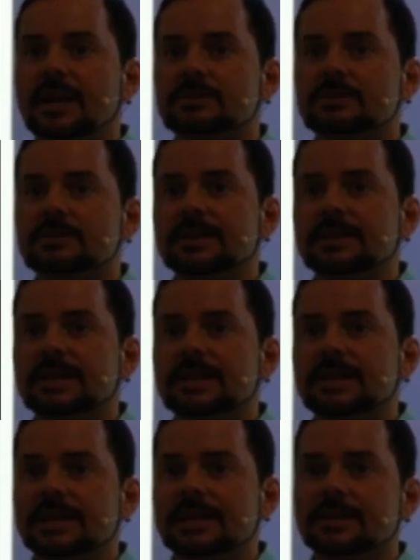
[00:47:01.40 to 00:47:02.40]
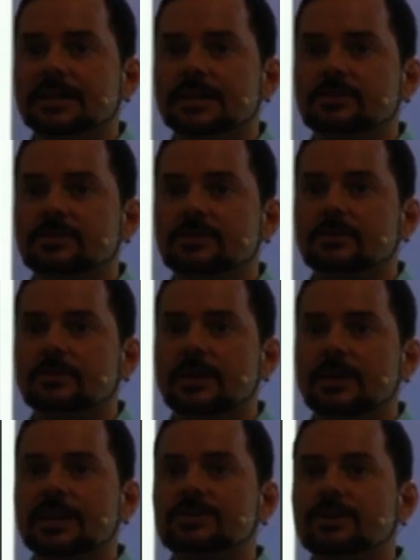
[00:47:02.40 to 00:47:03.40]
fantastic to
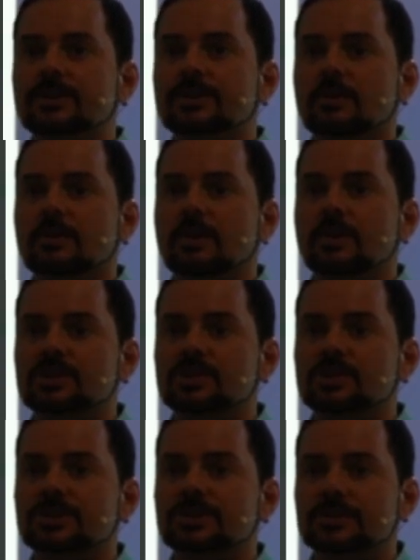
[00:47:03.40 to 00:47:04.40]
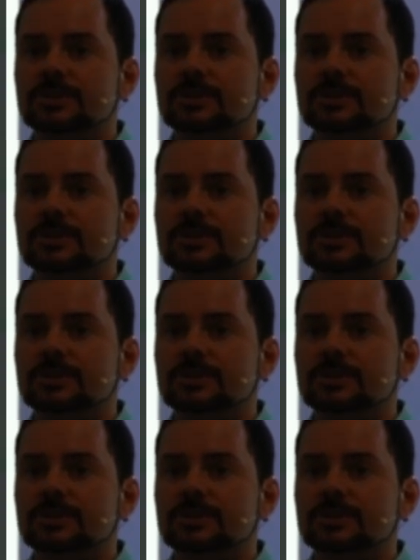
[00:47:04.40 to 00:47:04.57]
answer your questions.